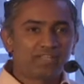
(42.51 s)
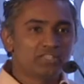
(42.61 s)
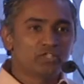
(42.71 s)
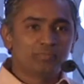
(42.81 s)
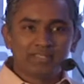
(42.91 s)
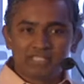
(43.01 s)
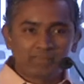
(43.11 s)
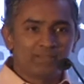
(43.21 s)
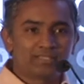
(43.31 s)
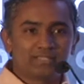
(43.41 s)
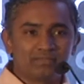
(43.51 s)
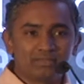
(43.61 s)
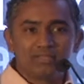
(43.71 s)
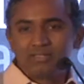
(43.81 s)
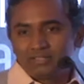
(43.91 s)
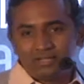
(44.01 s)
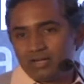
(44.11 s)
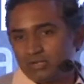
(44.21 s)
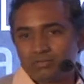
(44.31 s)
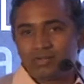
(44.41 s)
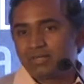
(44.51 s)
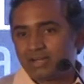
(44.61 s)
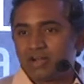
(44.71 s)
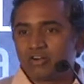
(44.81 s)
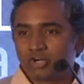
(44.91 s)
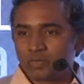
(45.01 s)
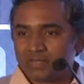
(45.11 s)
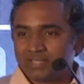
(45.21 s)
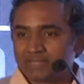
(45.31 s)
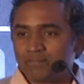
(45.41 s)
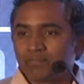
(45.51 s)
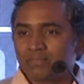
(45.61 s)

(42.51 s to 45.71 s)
whereas you pay this person, uh, I mean, 100 rupees.